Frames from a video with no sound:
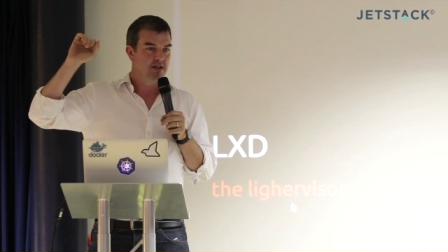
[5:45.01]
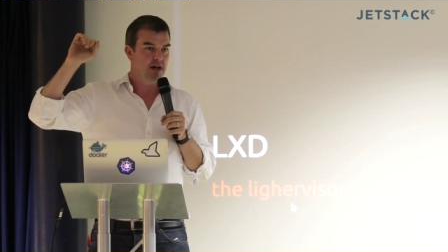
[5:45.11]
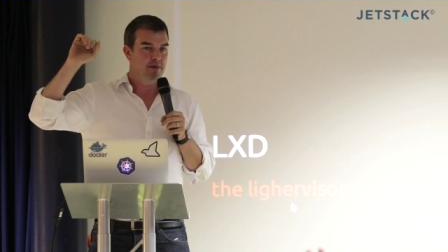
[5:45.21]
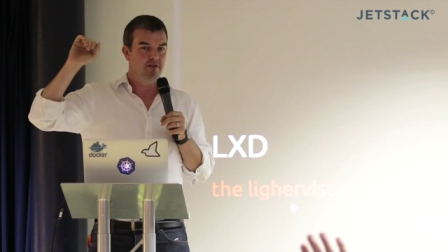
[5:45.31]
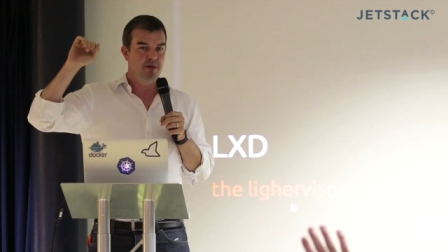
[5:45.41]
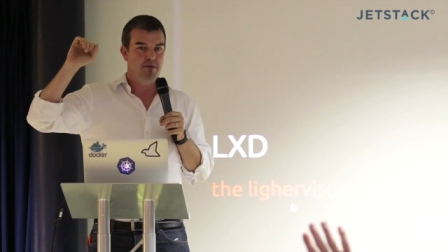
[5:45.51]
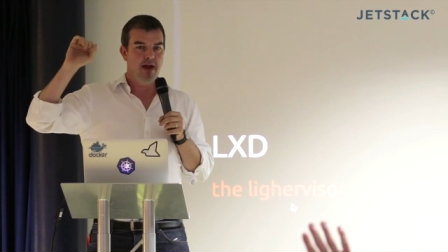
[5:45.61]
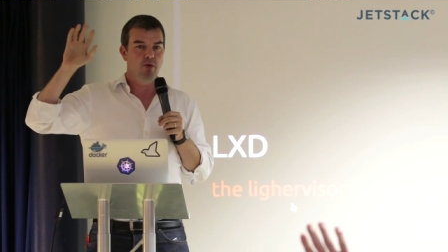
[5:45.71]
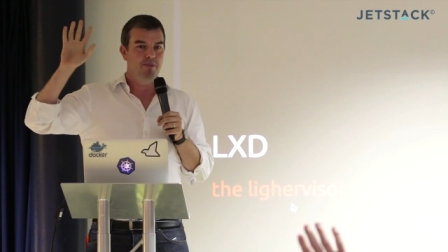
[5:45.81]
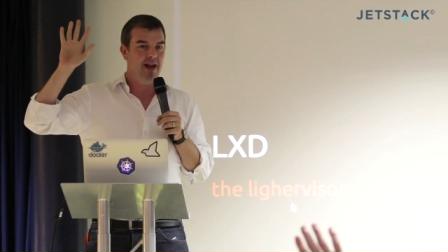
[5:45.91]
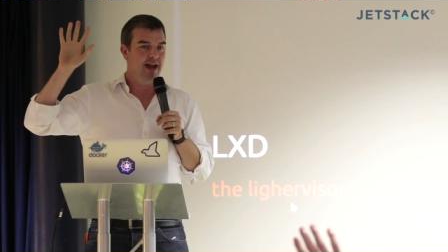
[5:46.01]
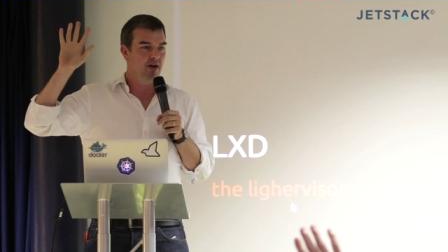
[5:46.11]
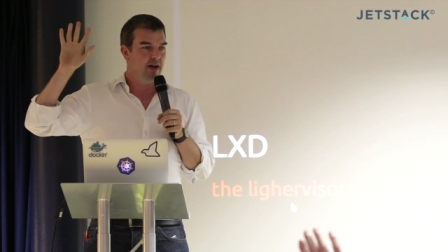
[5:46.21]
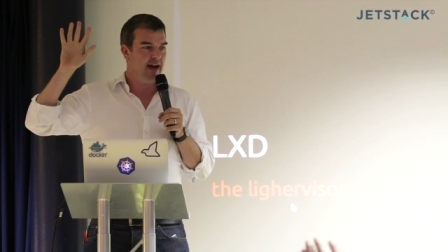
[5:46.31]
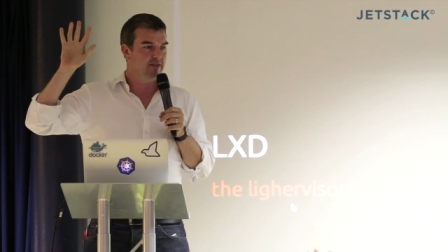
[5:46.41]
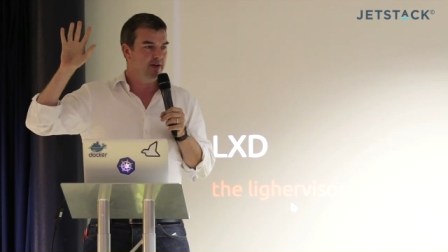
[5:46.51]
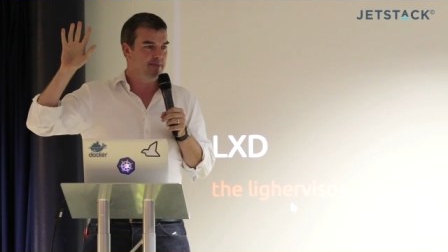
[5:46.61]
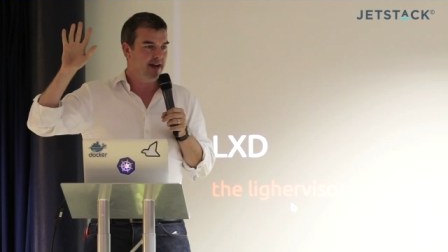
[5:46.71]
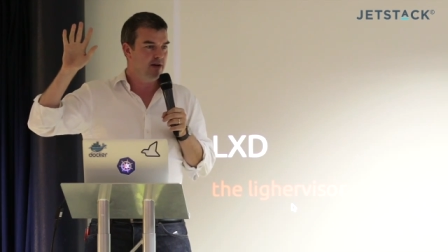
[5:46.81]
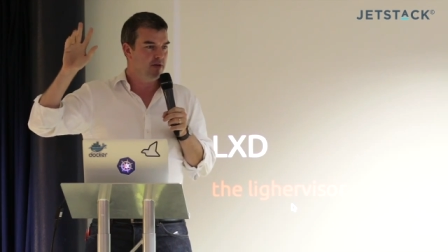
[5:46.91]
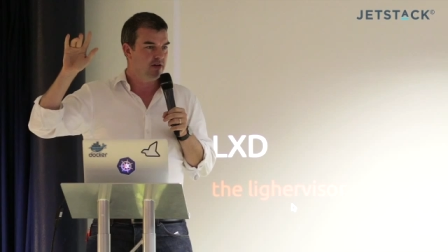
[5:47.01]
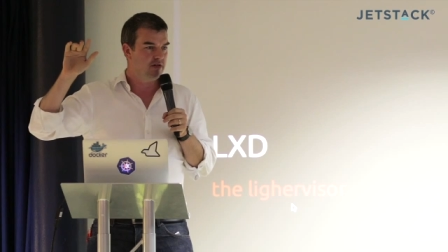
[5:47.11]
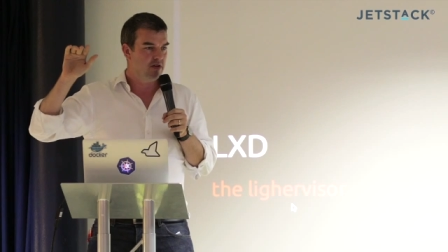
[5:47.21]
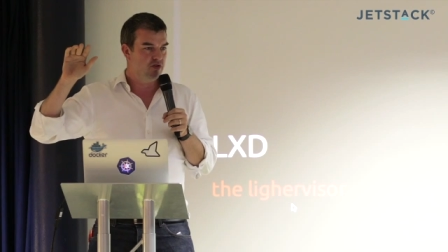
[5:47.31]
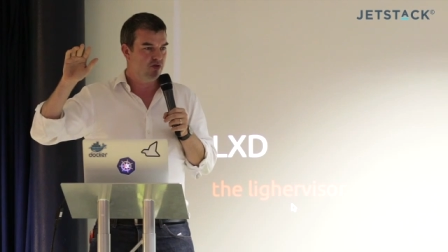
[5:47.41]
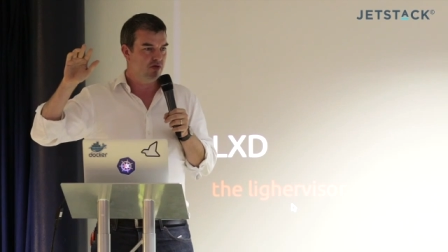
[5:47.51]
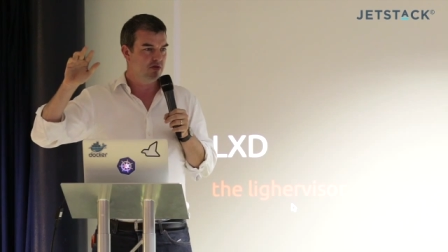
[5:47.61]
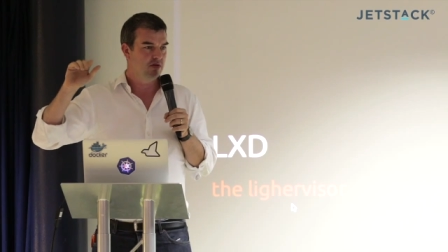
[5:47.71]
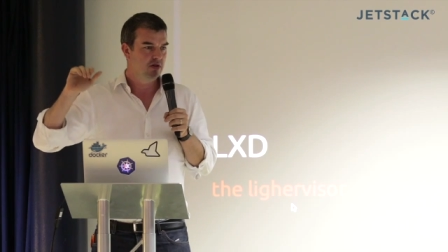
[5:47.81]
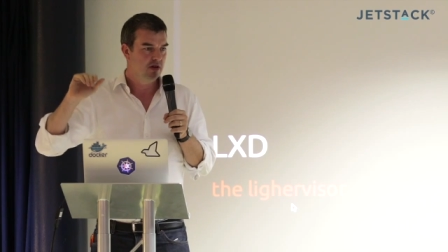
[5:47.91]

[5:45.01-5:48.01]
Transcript: couple of people. Anyone actively played with it at all?